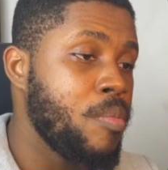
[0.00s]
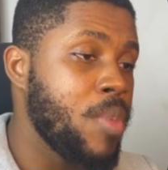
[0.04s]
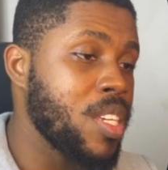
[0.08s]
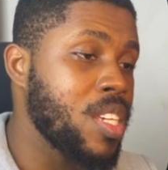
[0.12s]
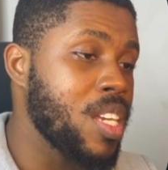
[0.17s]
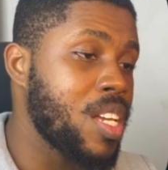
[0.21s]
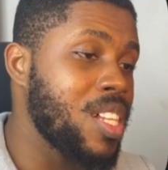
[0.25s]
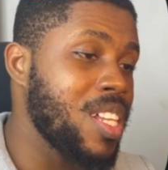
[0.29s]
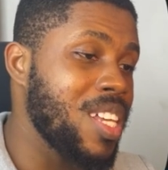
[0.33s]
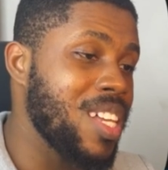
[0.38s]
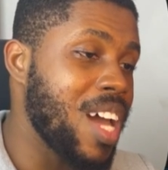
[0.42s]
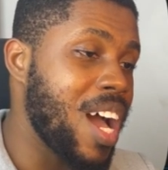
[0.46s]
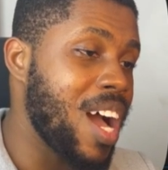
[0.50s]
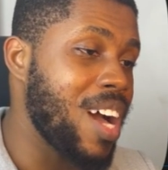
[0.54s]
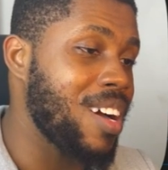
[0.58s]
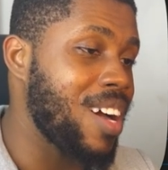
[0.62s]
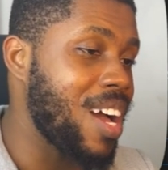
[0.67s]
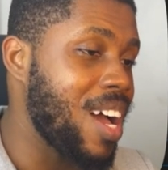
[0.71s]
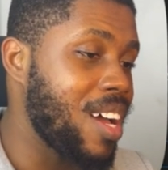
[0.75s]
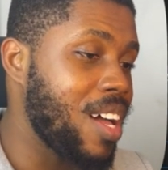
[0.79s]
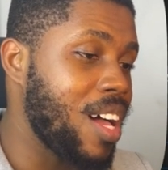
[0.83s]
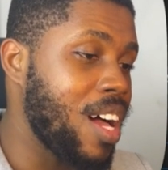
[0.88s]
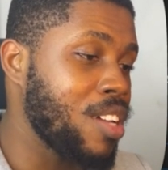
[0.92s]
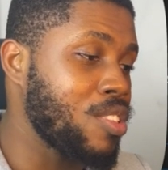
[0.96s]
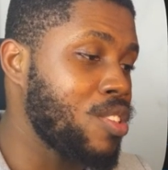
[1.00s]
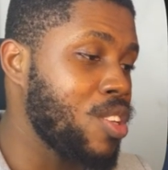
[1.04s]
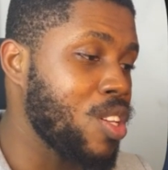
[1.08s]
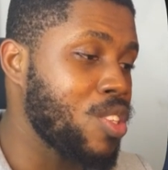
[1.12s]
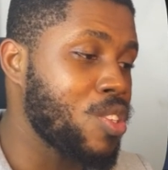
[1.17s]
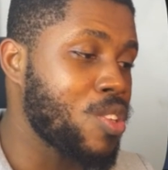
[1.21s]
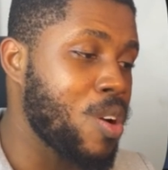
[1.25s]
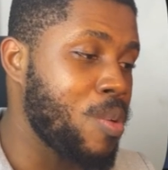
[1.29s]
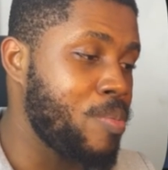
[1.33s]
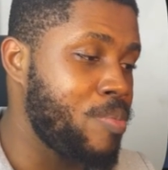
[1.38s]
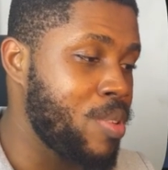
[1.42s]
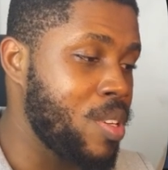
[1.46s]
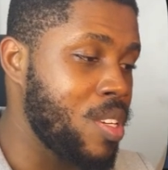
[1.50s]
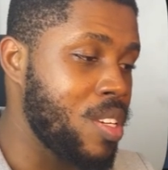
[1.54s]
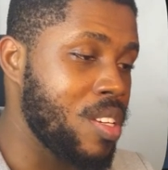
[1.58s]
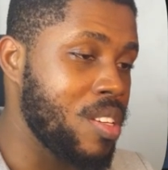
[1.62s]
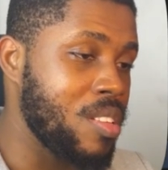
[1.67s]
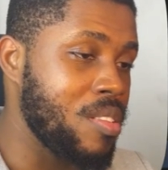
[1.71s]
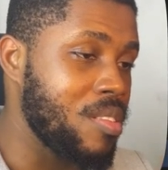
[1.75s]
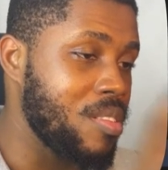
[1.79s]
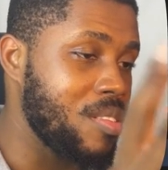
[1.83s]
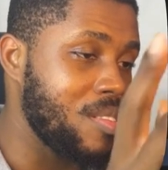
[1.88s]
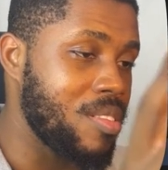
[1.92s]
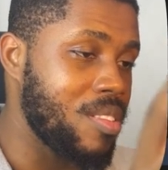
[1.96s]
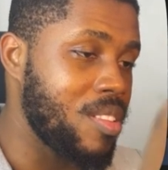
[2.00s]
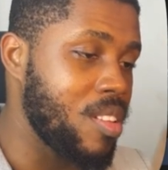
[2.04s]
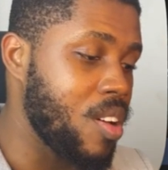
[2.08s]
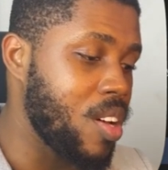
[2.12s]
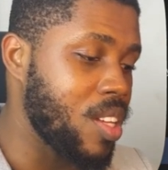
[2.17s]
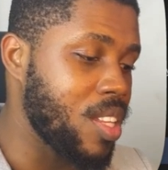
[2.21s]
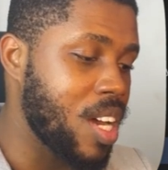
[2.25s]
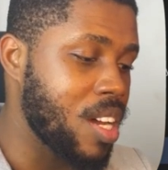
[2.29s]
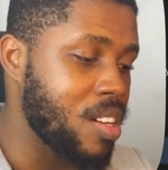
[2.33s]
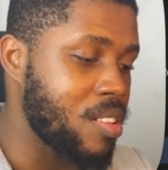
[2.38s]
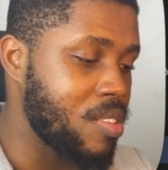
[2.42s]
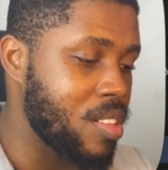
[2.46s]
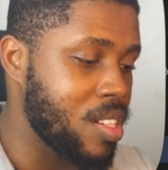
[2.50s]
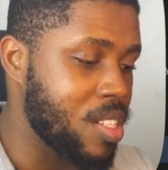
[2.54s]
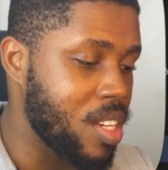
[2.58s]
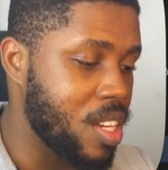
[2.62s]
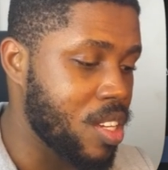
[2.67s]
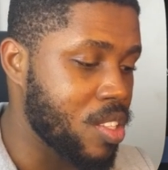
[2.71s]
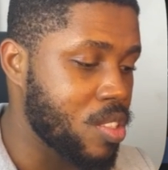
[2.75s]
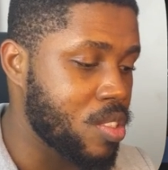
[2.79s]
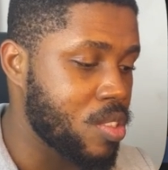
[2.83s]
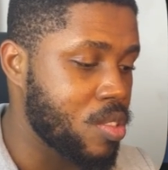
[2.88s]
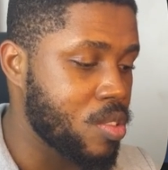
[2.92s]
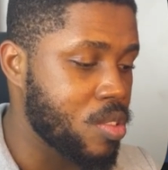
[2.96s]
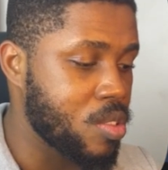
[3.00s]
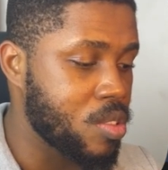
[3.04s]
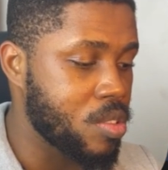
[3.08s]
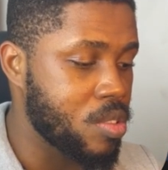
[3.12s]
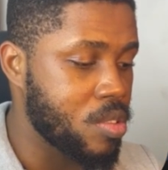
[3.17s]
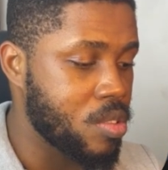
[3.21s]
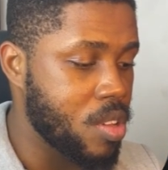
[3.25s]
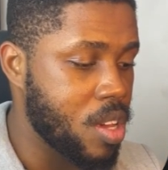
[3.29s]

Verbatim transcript: Basically, I, just copy the other gradients.